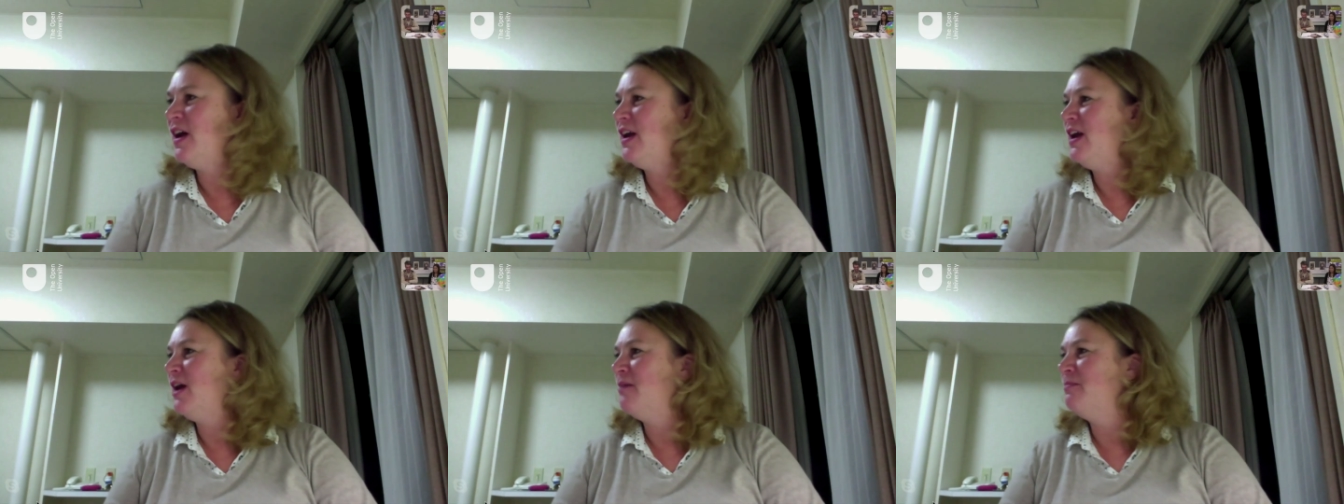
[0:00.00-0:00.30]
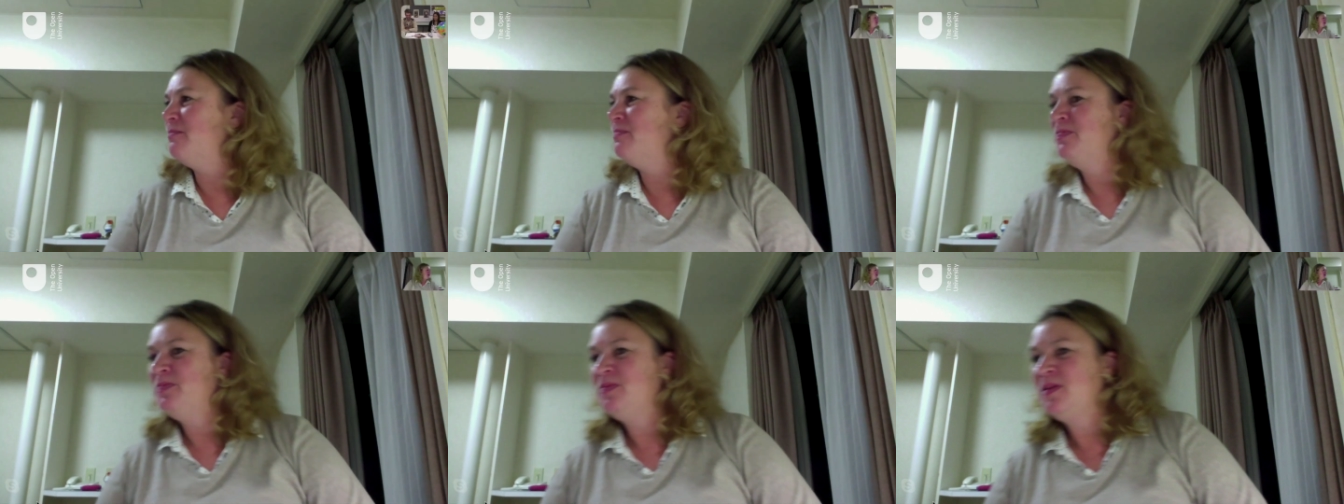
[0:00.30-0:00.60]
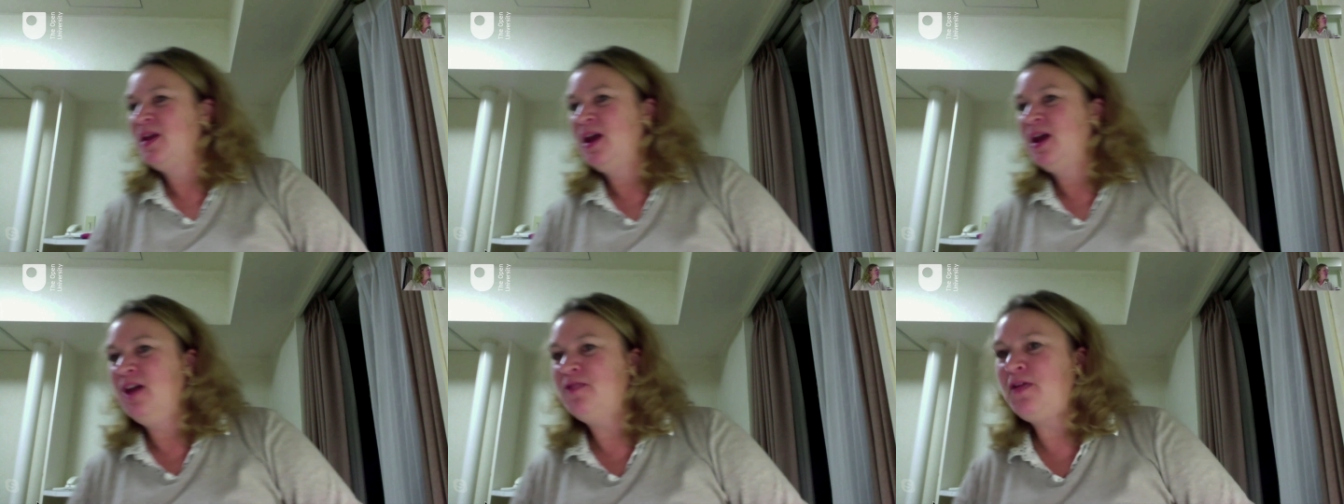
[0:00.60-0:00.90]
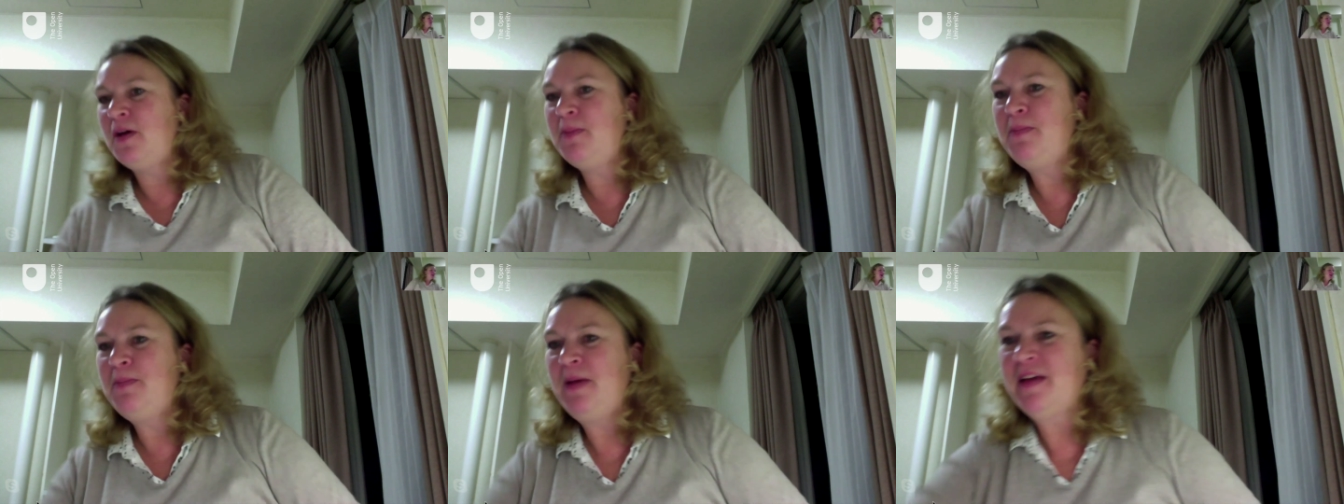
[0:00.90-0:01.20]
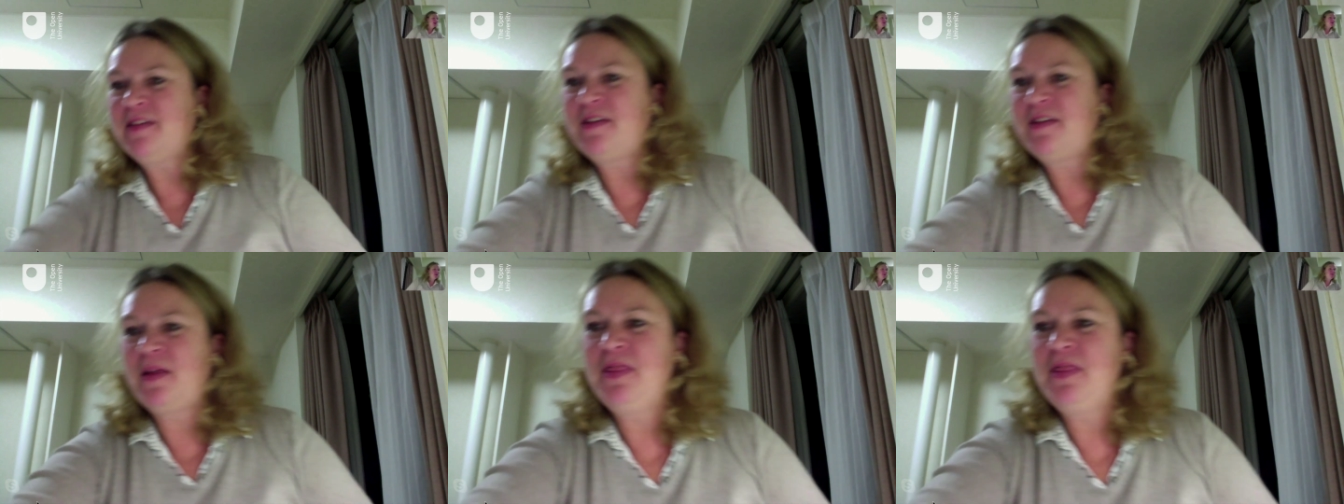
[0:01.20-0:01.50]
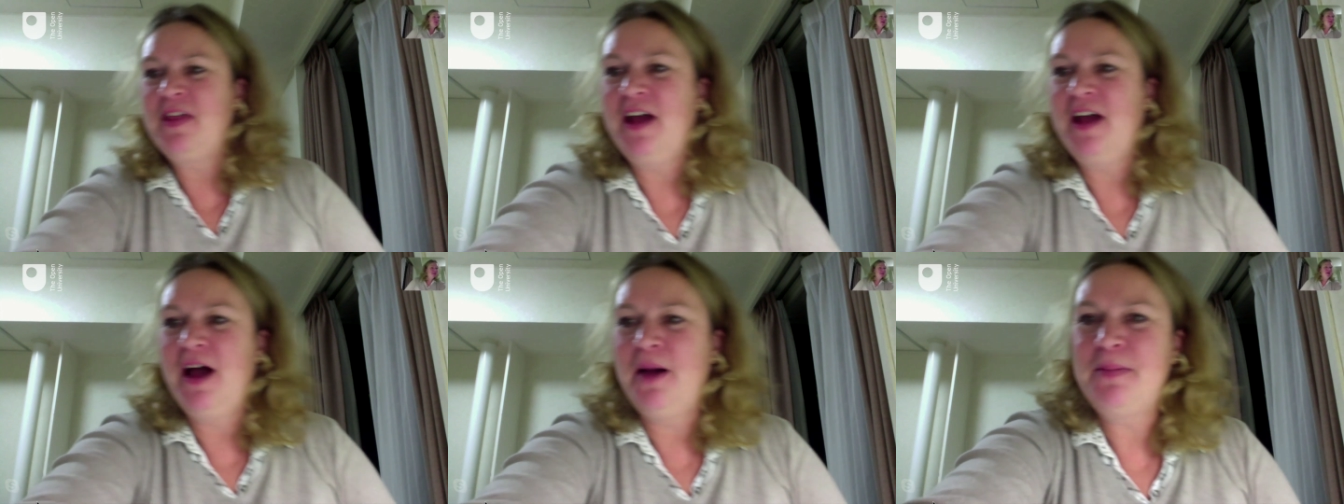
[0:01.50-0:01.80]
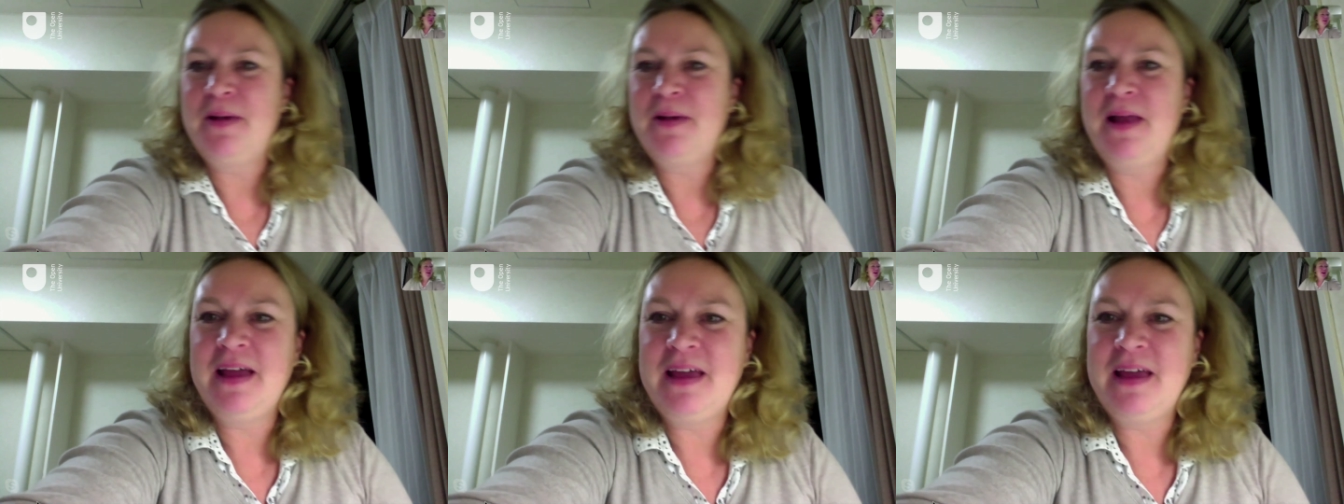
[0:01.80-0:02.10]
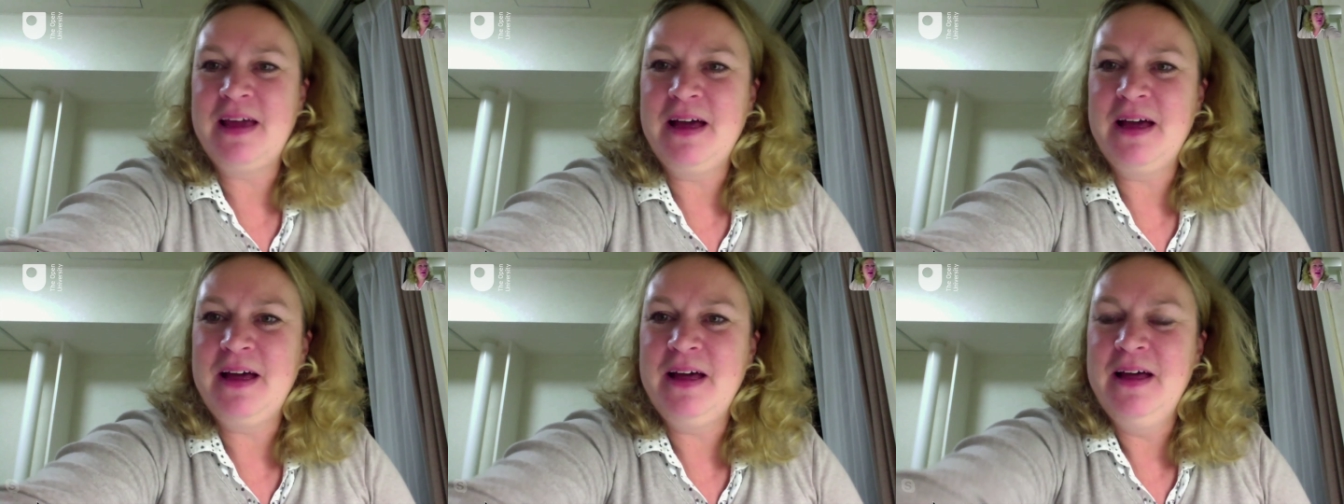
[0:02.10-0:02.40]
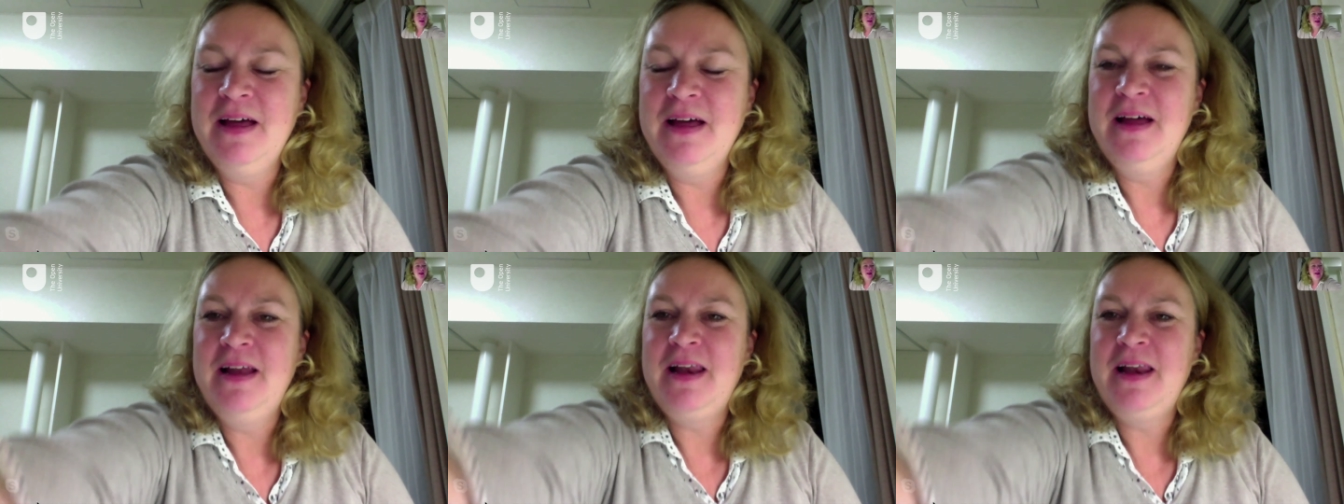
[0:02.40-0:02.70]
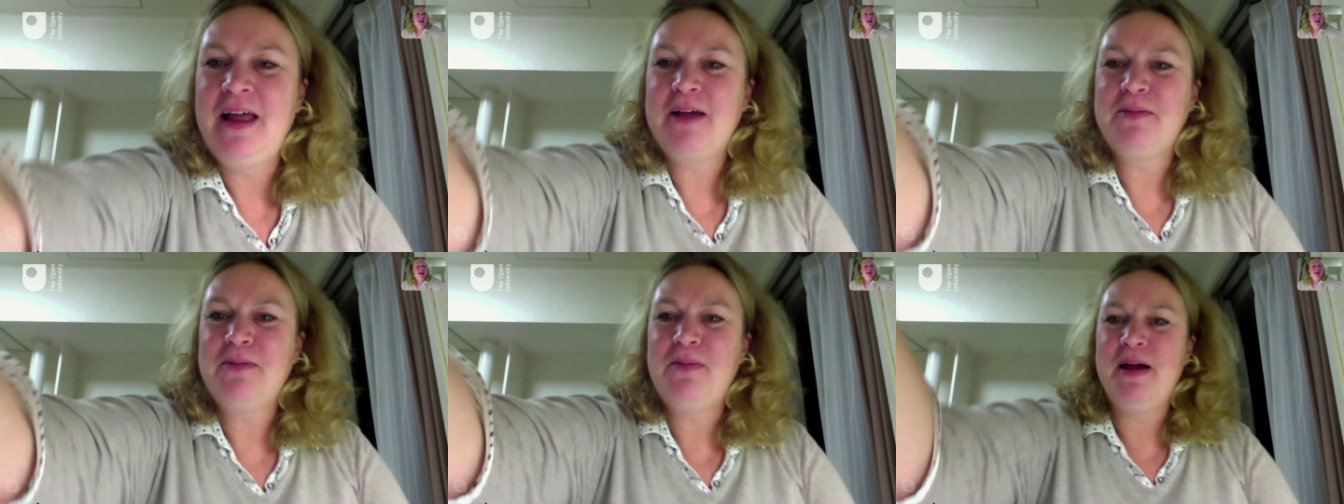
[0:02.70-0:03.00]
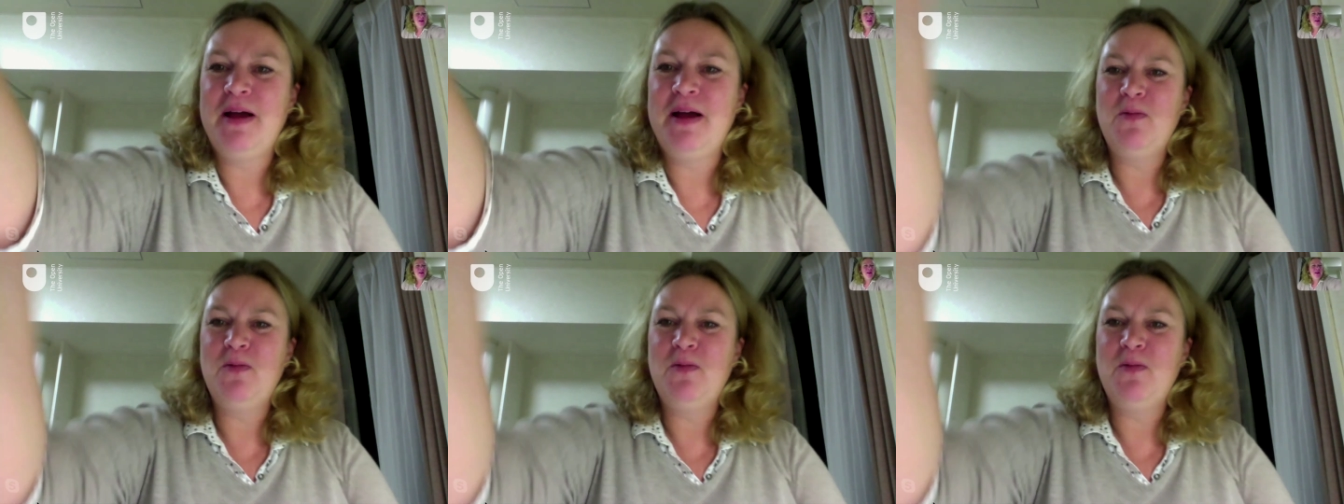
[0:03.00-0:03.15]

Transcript: I um if I pick something up like a uh, like my